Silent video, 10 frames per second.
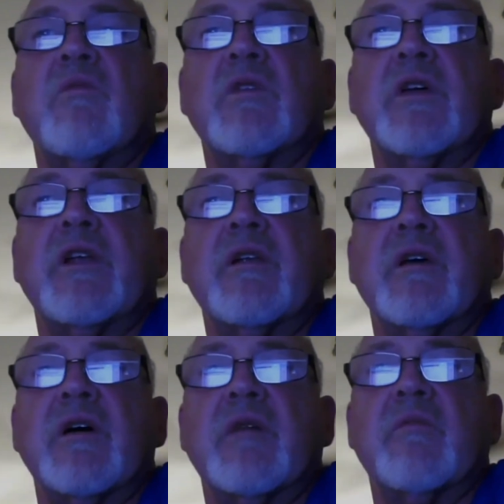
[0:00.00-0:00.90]
and
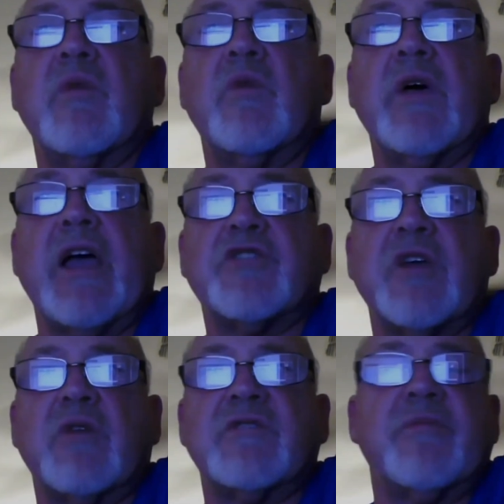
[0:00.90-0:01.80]
and uh, and we'll
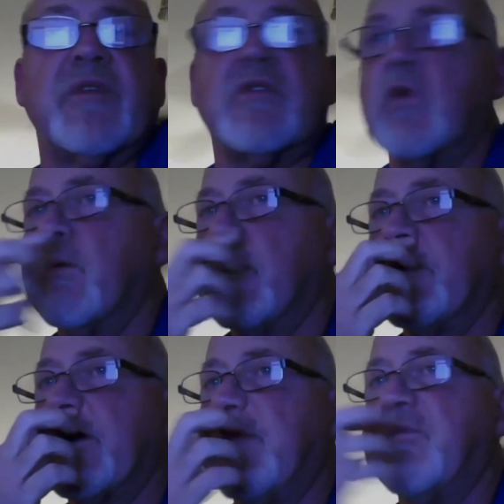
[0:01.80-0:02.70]
hash out some of this. We'll come
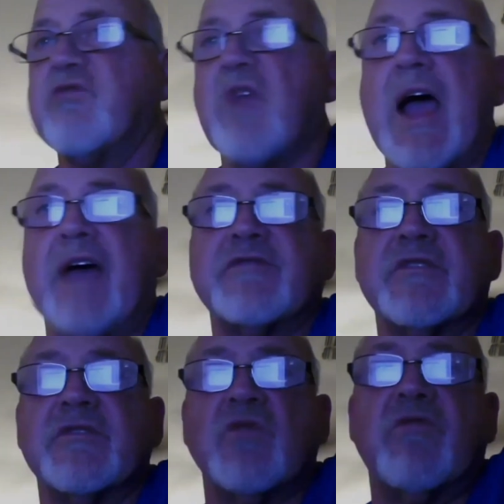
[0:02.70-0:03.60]
up with a couple
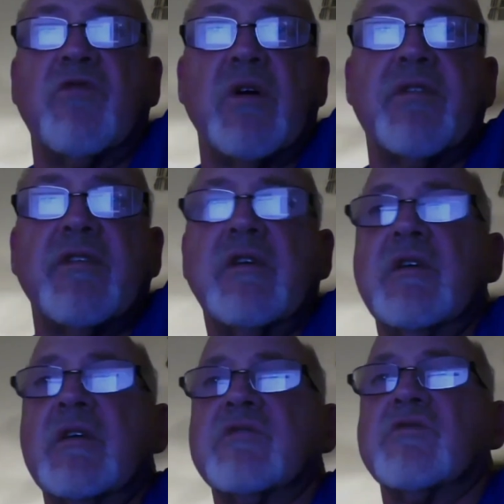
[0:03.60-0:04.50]
drafts and so forth.
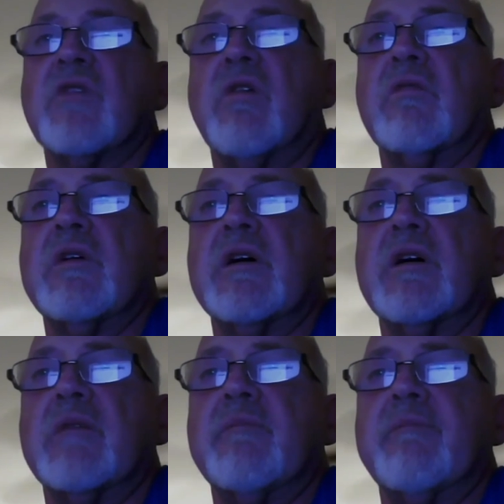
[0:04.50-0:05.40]
So
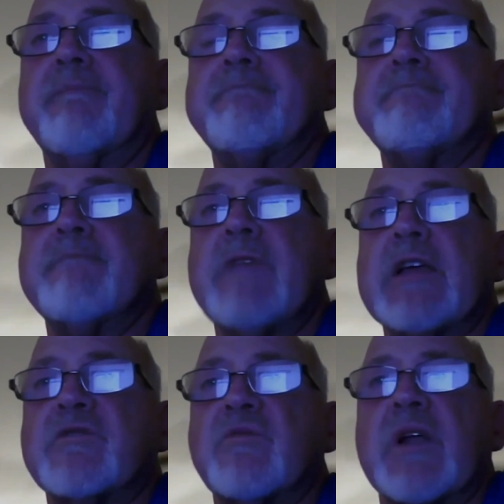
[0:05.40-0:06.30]
um,
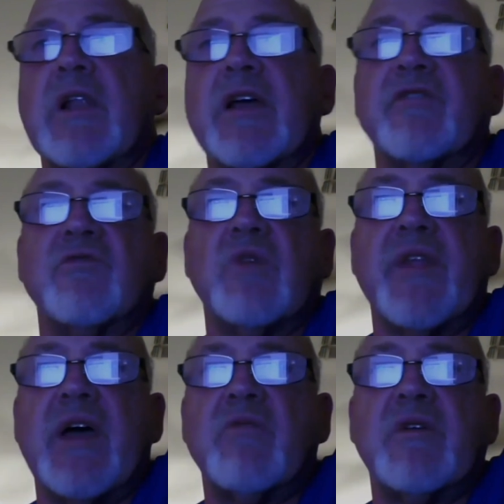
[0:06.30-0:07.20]
that's what I'd like to do
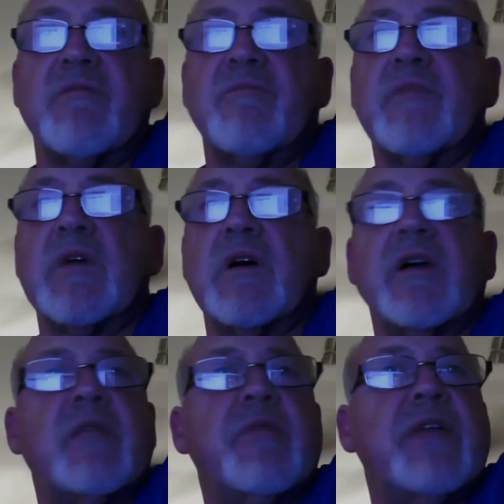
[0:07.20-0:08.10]
on that one.
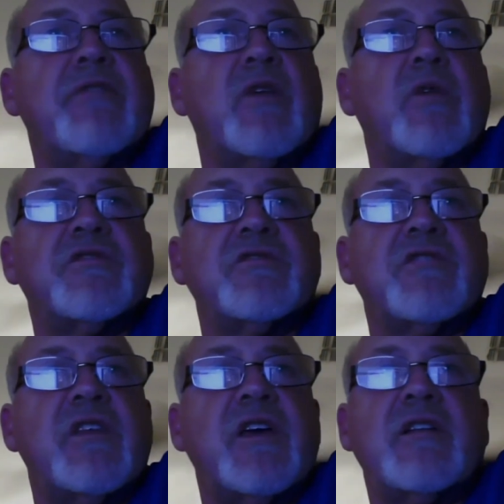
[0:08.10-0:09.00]
Uh, anybody have any
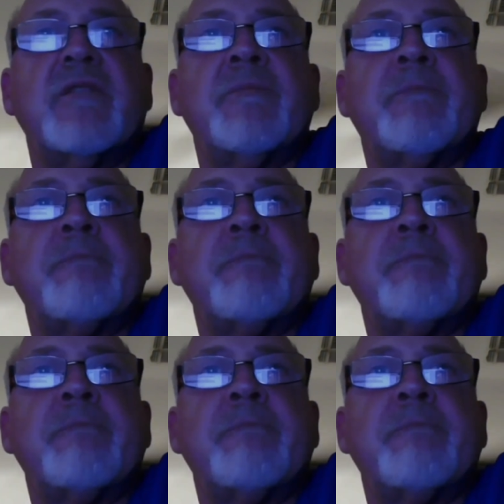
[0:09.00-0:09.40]
questions on that?